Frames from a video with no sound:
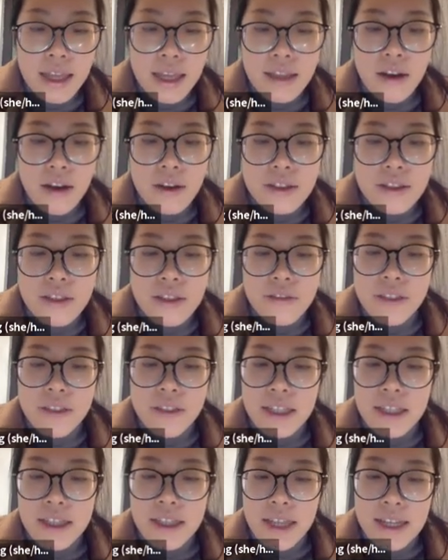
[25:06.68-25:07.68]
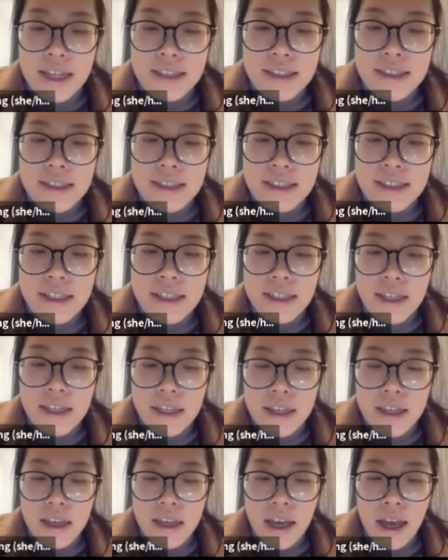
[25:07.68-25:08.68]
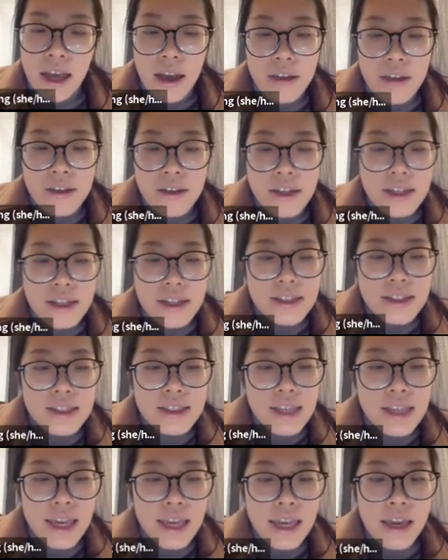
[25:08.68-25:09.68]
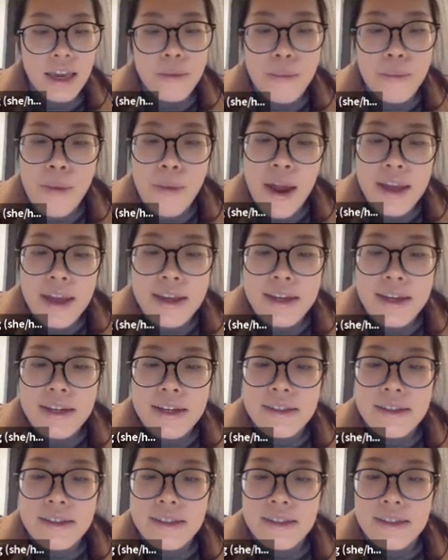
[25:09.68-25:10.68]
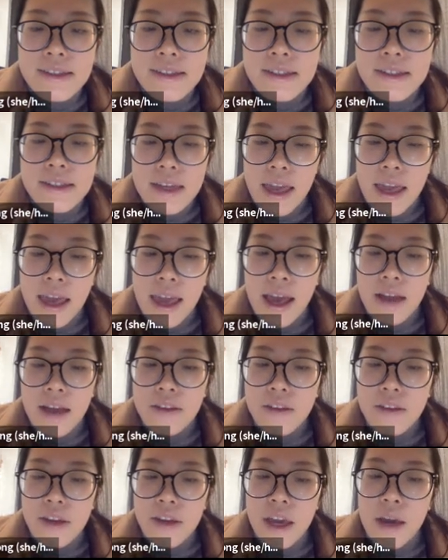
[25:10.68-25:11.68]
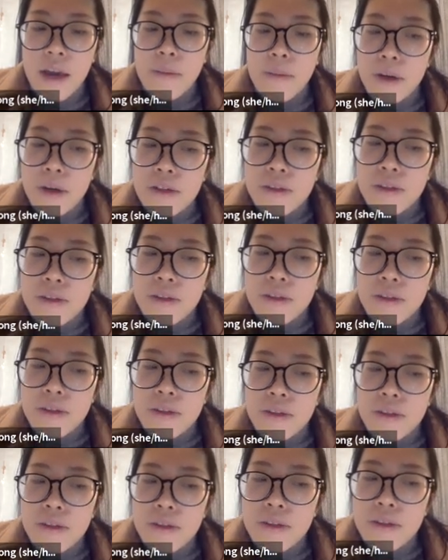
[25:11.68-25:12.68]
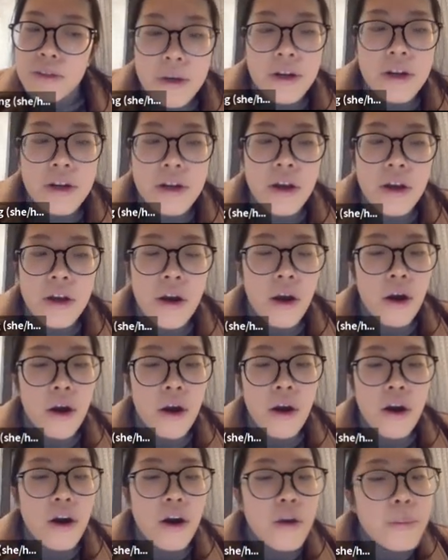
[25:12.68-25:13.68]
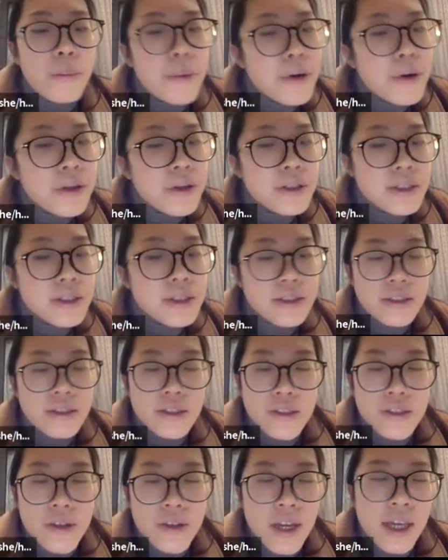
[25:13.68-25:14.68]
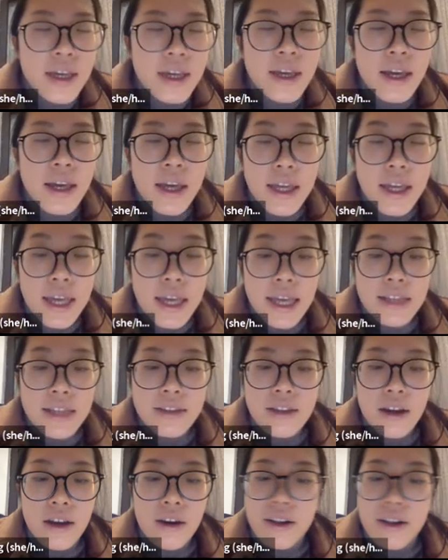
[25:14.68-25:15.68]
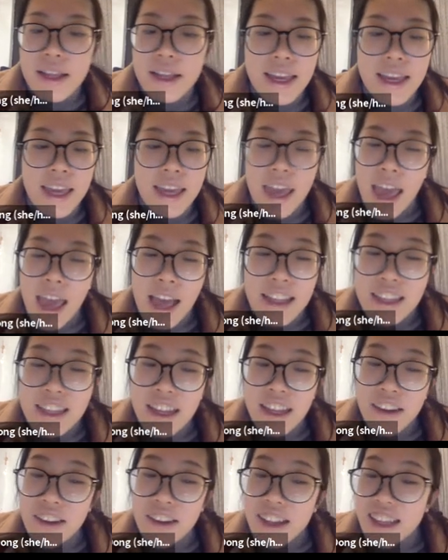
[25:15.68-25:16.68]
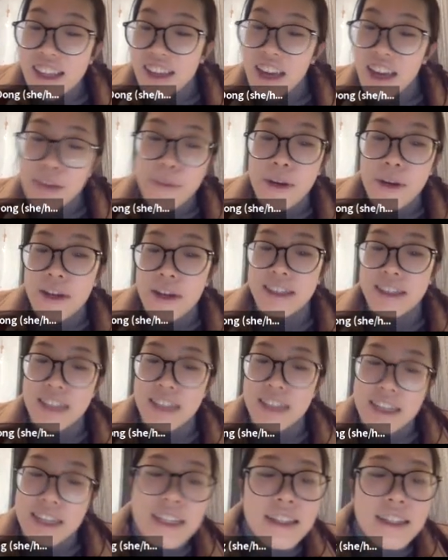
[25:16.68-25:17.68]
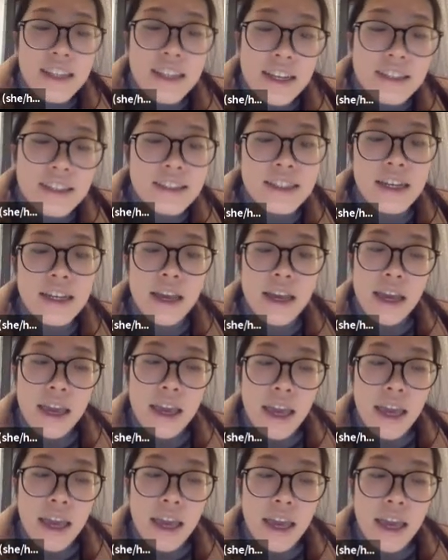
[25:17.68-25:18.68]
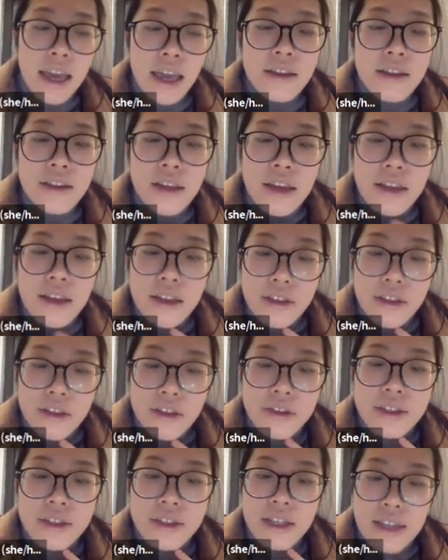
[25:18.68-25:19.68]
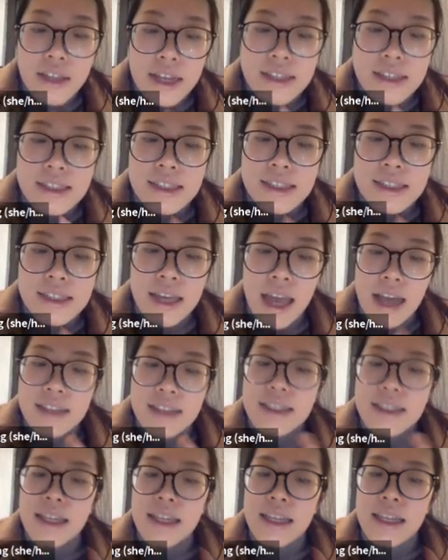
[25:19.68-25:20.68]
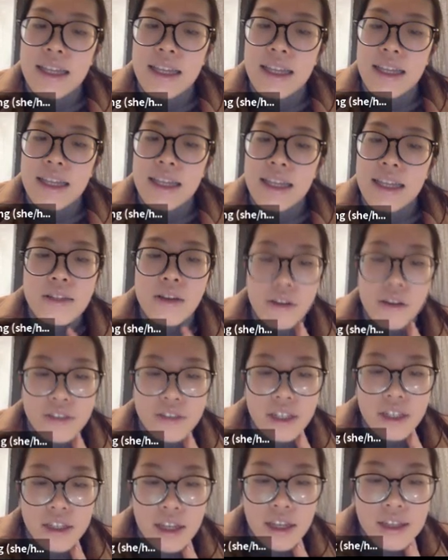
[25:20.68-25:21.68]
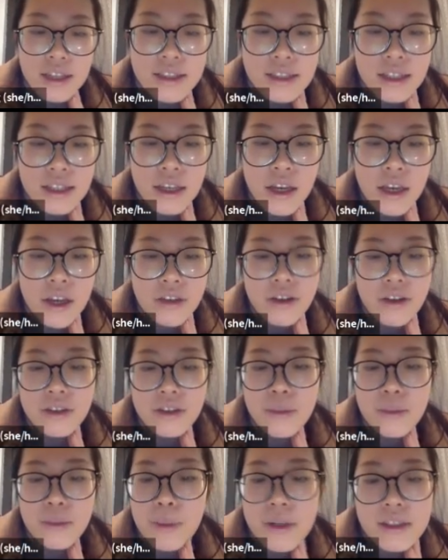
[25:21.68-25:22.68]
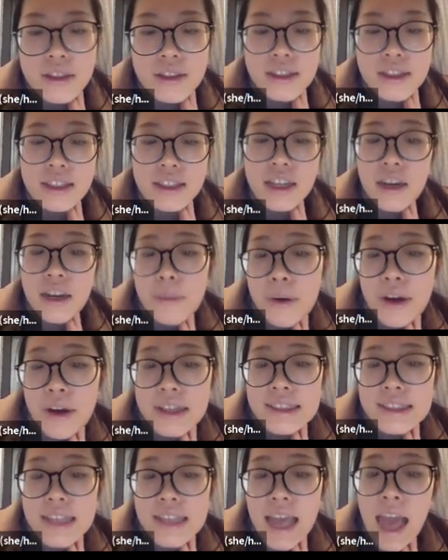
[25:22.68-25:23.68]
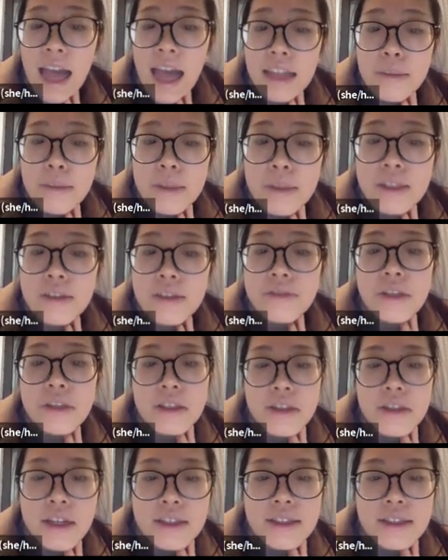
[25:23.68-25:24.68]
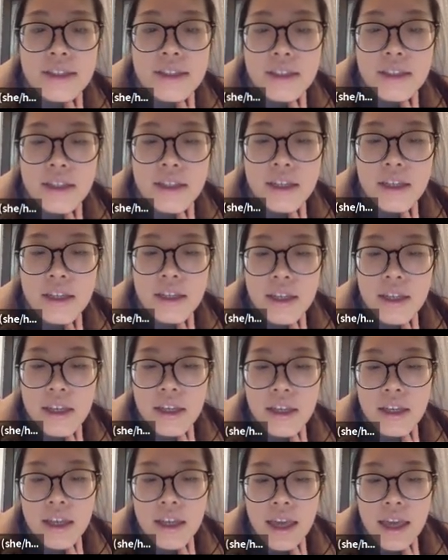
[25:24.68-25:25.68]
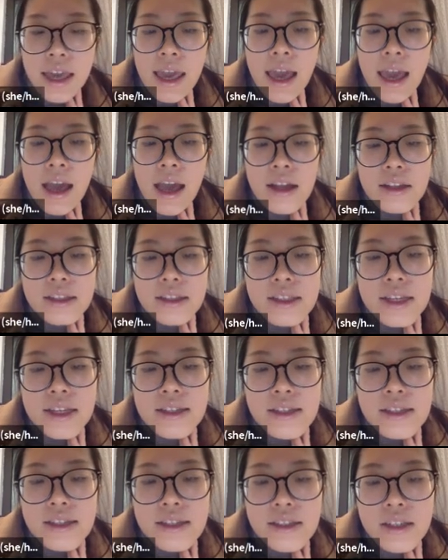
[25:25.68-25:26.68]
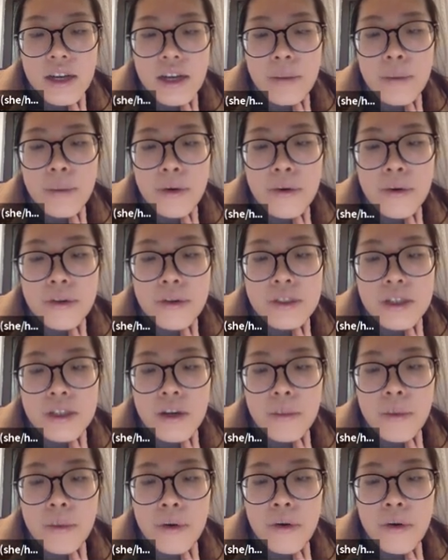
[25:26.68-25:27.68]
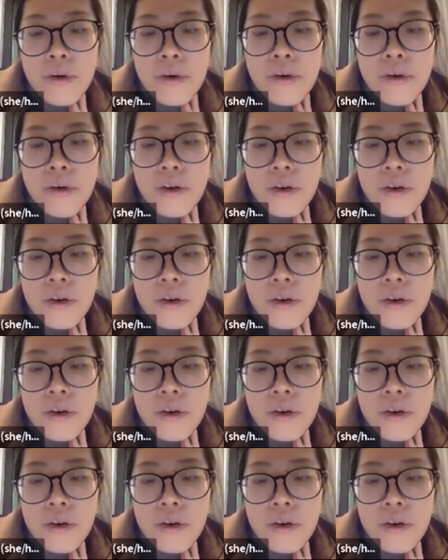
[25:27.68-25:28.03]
And also for the list, it's in a bracket, and you can both put number or put string in, or like any, or you can put another list into the list as an element of the list. You can also put the tuple as the element of the list. And this is tuple. Tuple